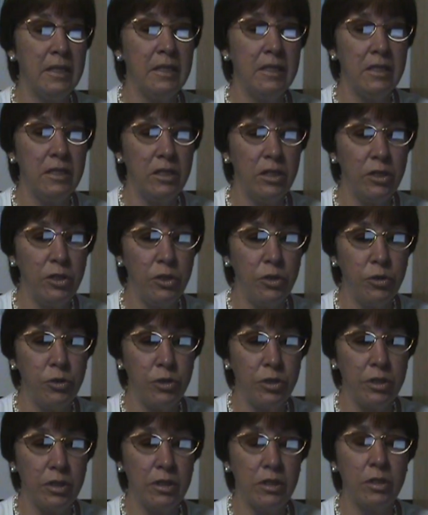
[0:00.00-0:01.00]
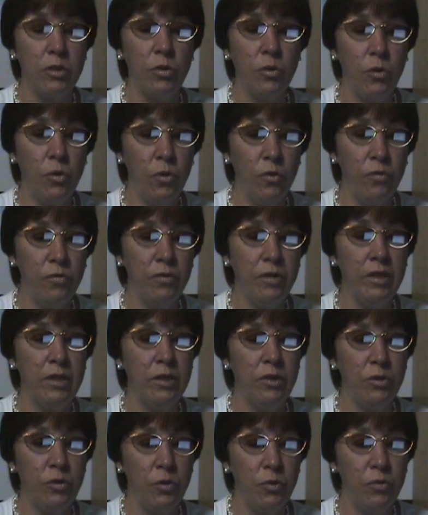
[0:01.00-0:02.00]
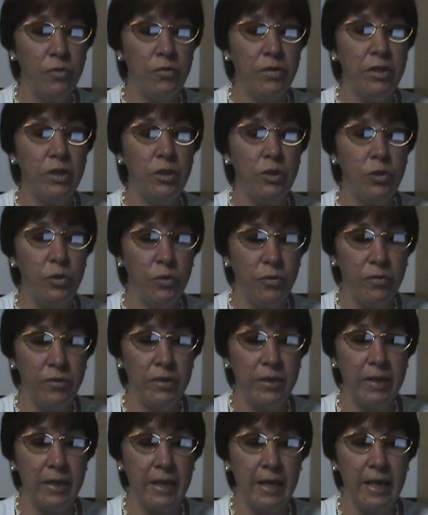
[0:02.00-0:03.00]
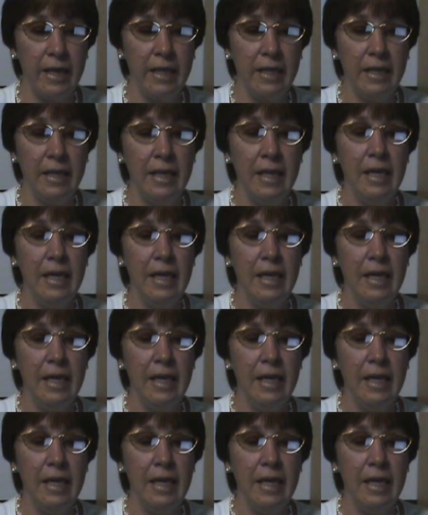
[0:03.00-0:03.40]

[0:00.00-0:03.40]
institutions over and over and over again,